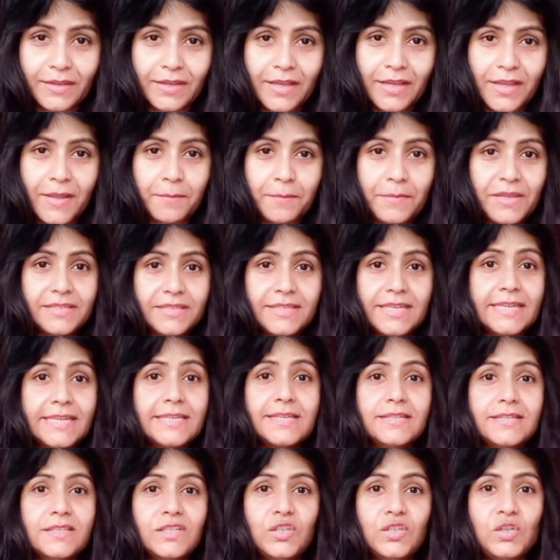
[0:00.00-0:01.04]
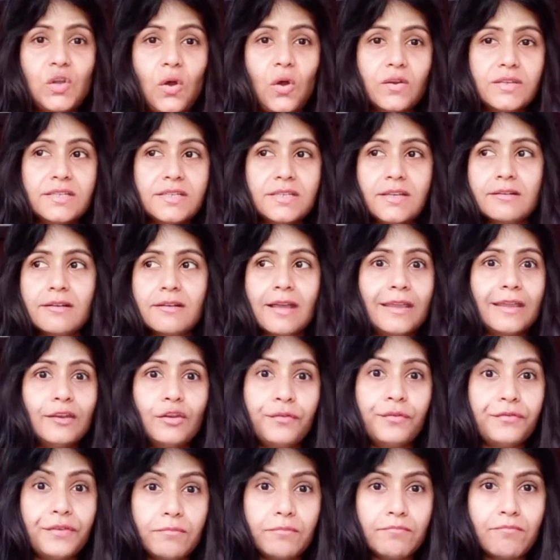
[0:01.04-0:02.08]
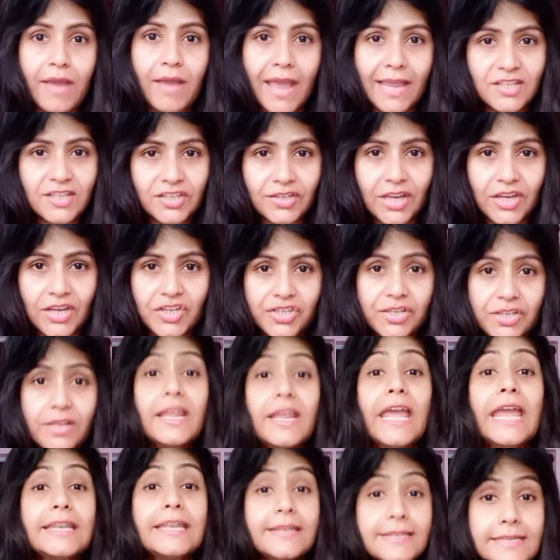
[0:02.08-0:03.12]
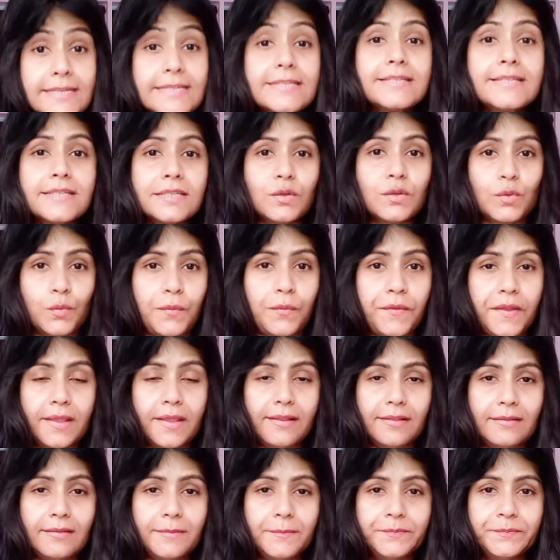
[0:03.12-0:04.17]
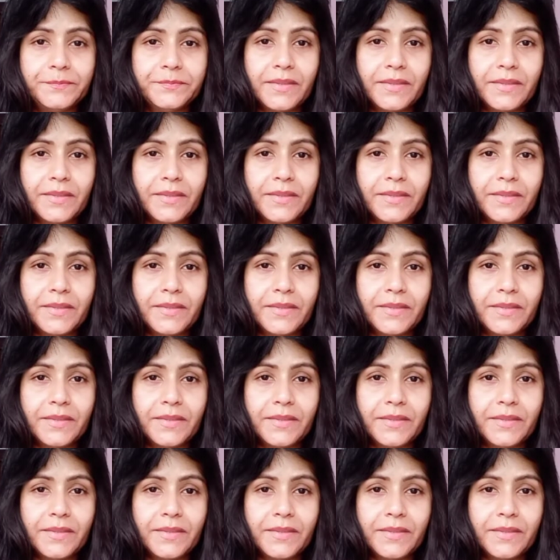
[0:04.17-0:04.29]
Means it is not a kind of imagination. It is real.